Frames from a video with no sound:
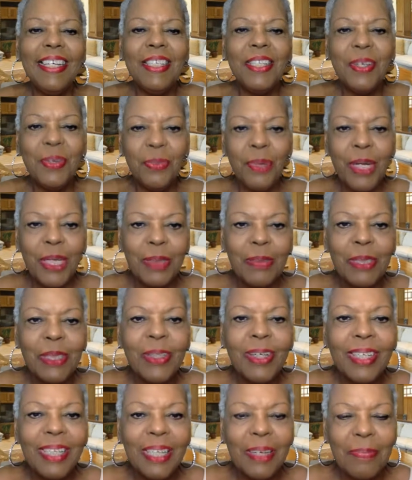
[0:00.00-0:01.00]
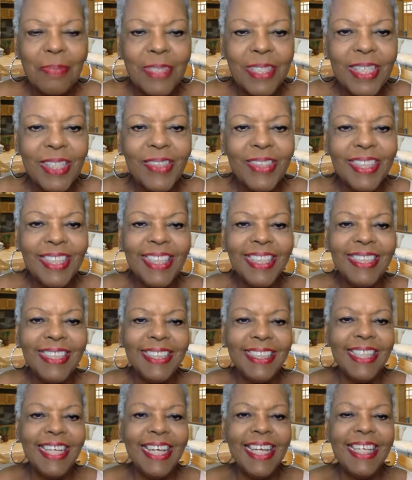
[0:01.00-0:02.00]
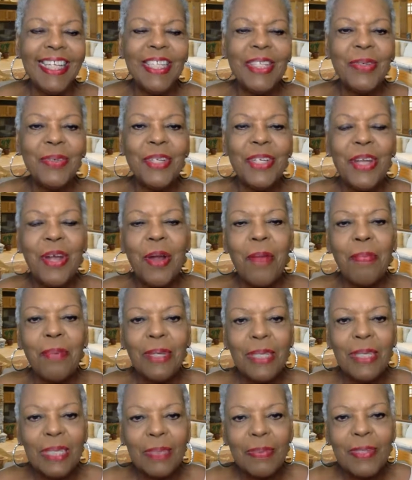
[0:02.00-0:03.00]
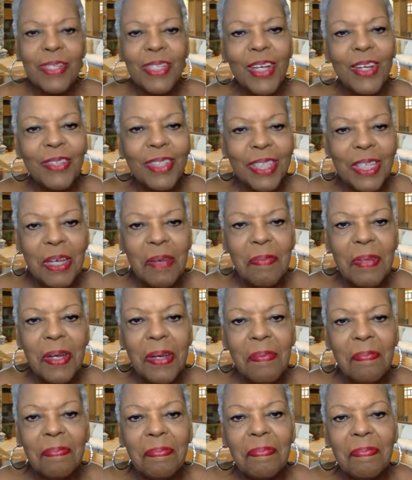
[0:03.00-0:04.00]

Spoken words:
Welcome to our episode again today. Here we are, Principals on the Come Up.